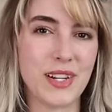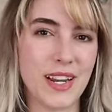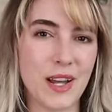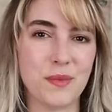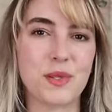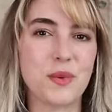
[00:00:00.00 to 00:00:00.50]
and it
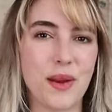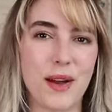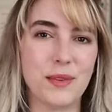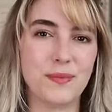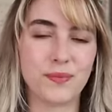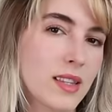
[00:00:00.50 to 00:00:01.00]
helps you
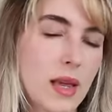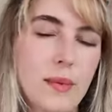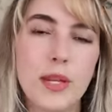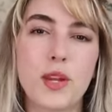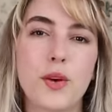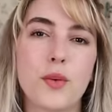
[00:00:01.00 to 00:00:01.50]
out. Let
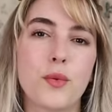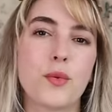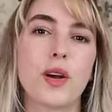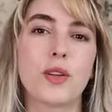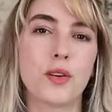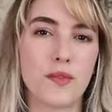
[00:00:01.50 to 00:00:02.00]
me know
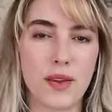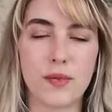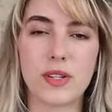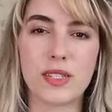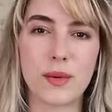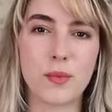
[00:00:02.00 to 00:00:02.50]
what your
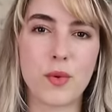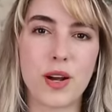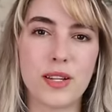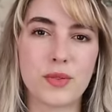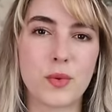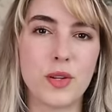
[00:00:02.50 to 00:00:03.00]
favorite tip
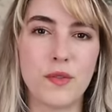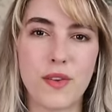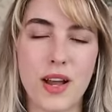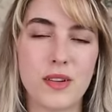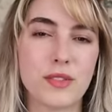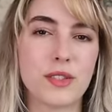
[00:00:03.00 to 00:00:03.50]
was, what you
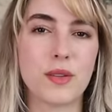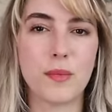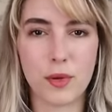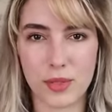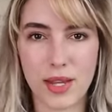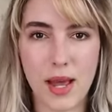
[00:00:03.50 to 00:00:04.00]
found the
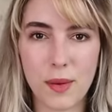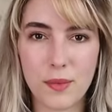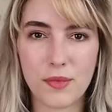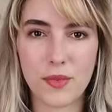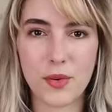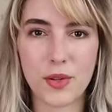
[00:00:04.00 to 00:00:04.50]
most
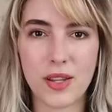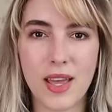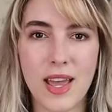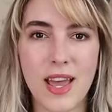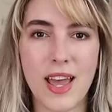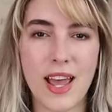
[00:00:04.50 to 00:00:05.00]
helpful,
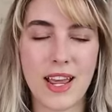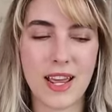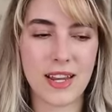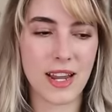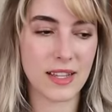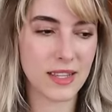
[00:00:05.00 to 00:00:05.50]

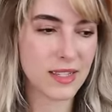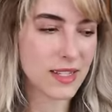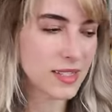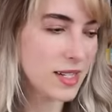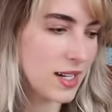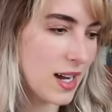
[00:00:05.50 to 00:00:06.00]
and I think
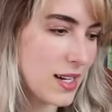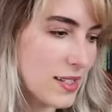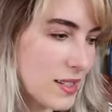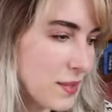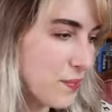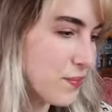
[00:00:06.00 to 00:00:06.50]
that's it
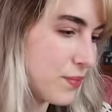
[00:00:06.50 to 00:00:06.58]
guys.